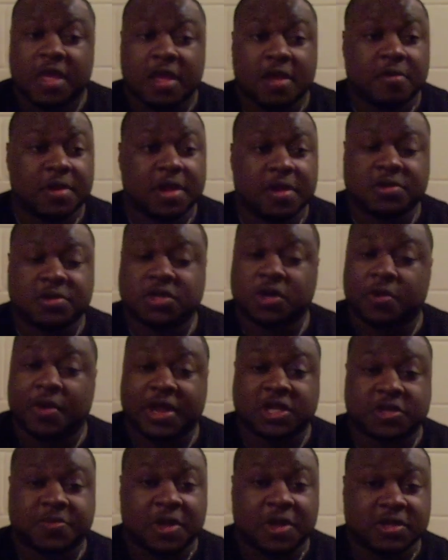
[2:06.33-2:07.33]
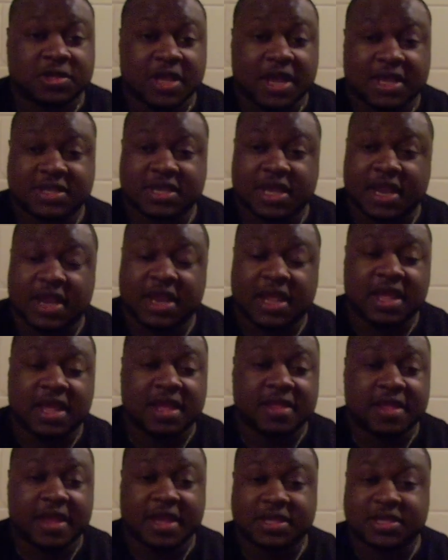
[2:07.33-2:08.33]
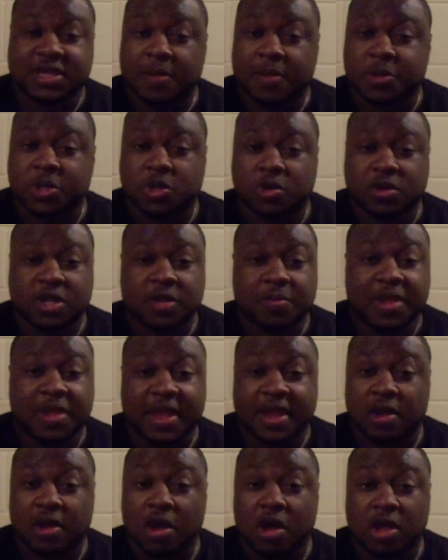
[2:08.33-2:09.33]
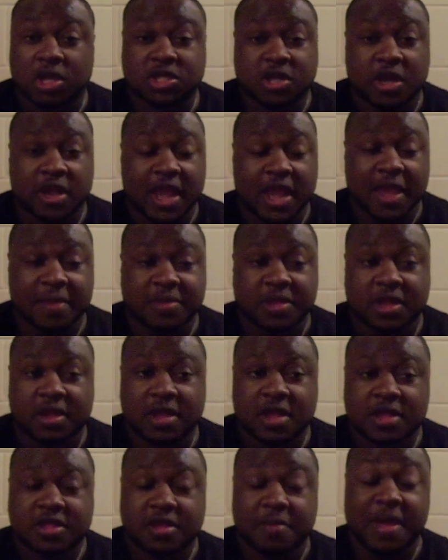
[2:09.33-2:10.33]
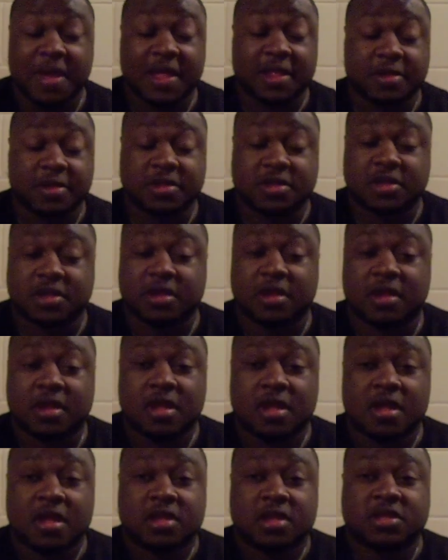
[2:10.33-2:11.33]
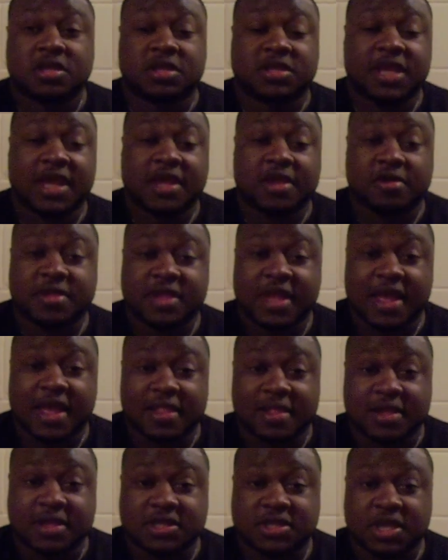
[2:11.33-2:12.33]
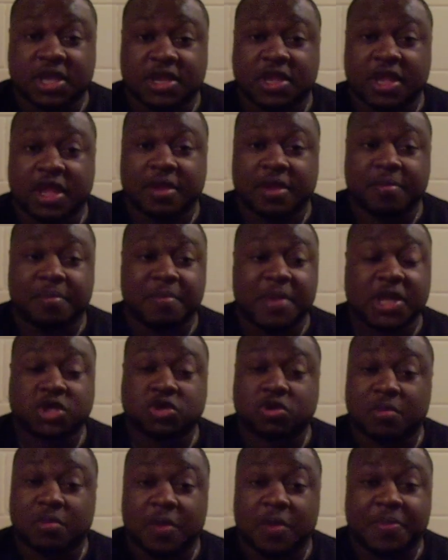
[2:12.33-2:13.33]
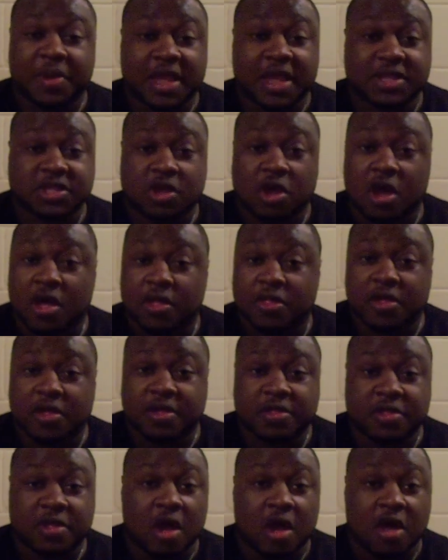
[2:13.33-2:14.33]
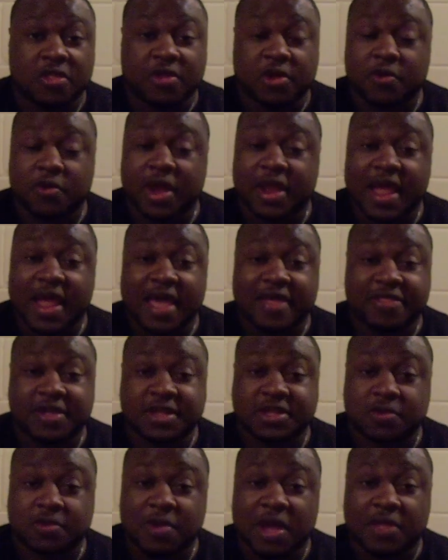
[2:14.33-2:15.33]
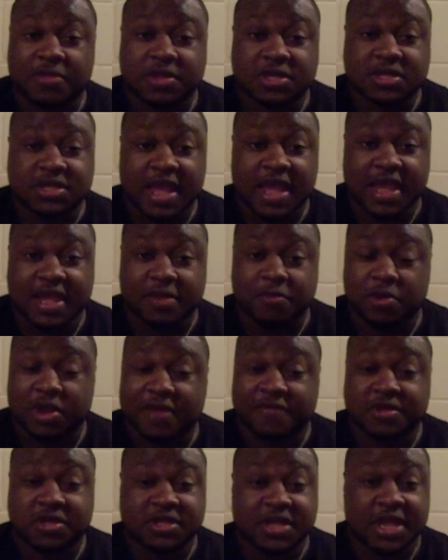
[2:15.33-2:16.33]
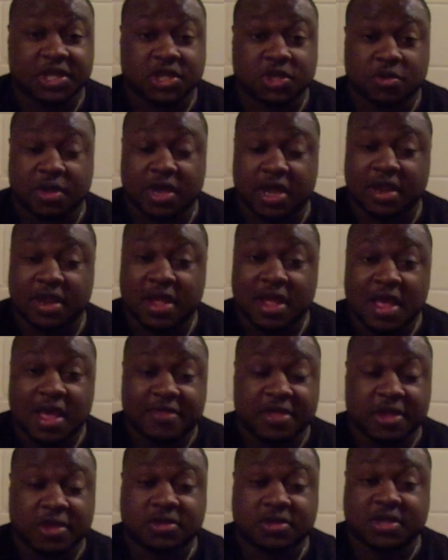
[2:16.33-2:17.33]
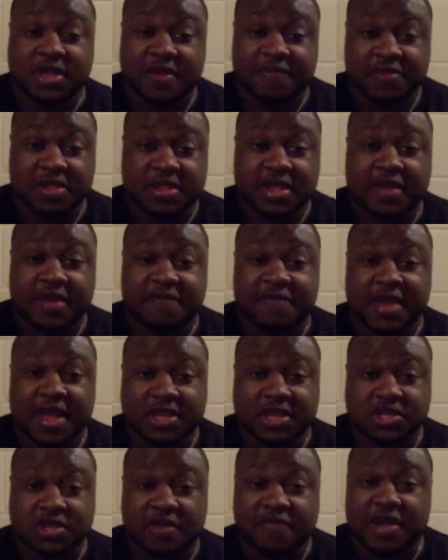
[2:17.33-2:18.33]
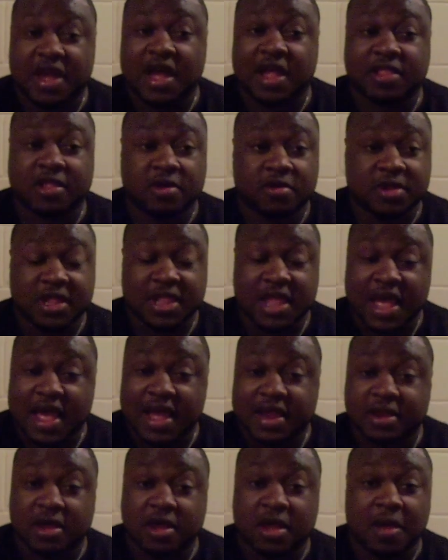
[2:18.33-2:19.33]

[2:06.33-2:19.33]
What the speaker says: It was a great experience. Like I said, any kid that gets the opportunity to play in an All-Star game, to take your talents and measure them up against all the great athletes around the state, whatever state you're in, I think you should definitely take advantage of it. I learned a lot.